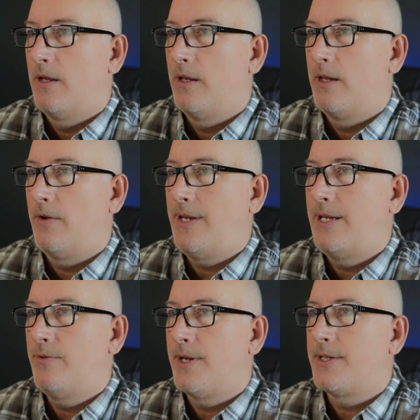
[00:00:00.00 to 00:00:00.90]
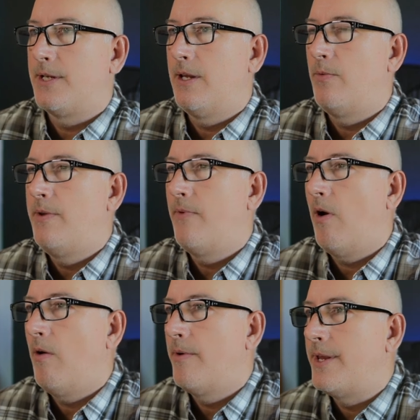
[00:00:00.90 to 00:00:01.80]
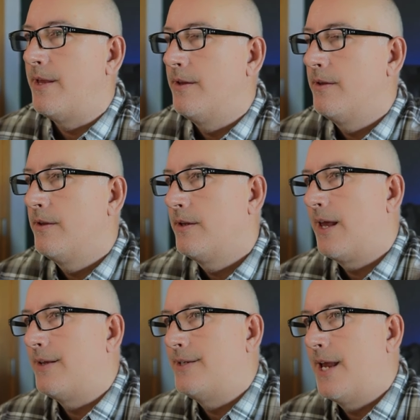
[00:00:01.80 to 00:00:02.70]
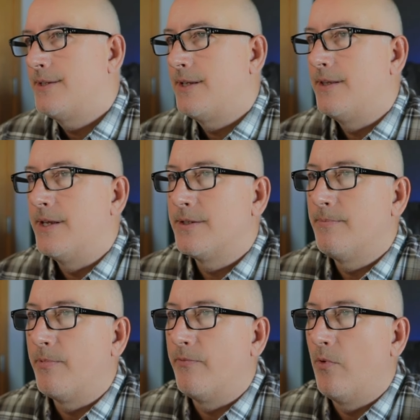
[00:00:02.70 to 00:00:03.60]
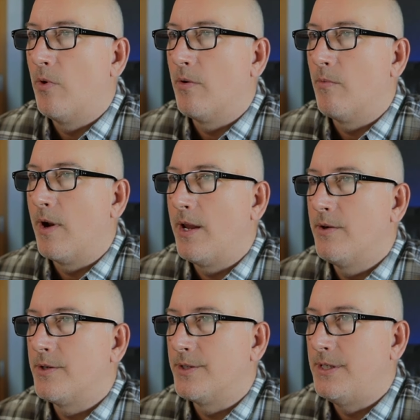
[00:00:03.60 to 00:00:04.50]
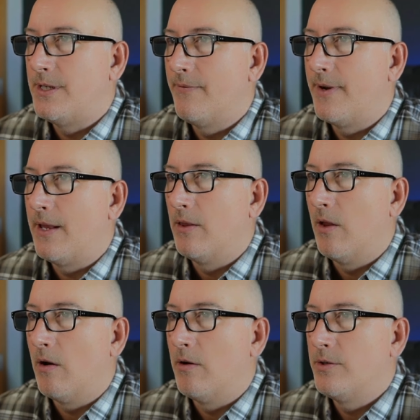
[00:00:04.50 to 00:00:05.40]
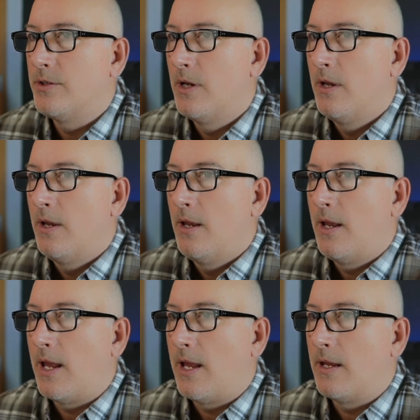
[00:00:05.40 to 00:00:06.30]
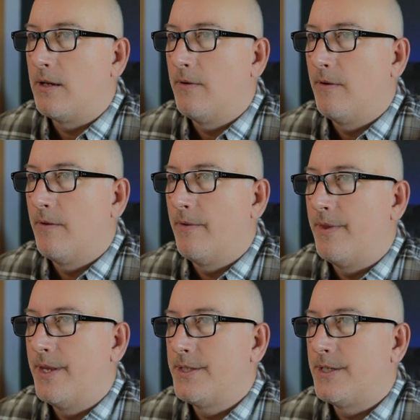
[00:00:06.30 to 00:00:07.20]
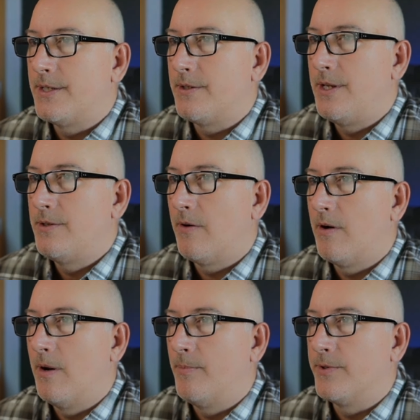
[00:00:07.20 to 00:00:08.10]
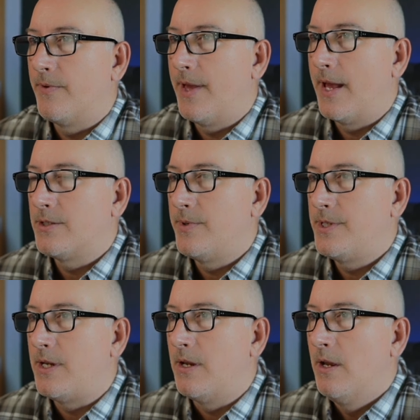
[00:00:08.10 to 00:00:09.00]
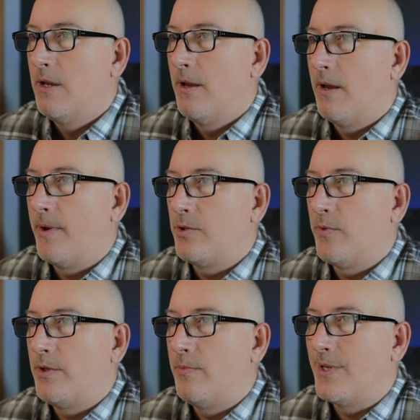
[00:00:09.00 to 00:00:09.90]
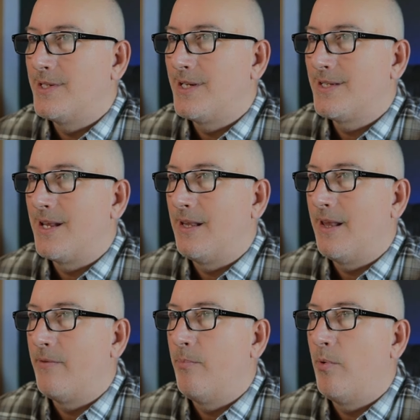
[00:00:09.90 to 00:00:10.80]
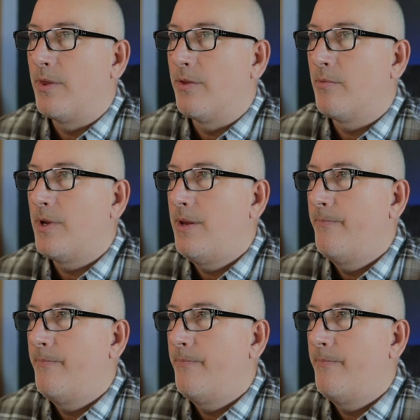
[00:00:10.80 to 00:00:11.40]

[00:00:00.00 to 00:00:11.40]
Now, interestingly, we've already kind of tested this before, right? Here's our C7i large, and these are our numbers for that. So we see about 22.6 and 11.3,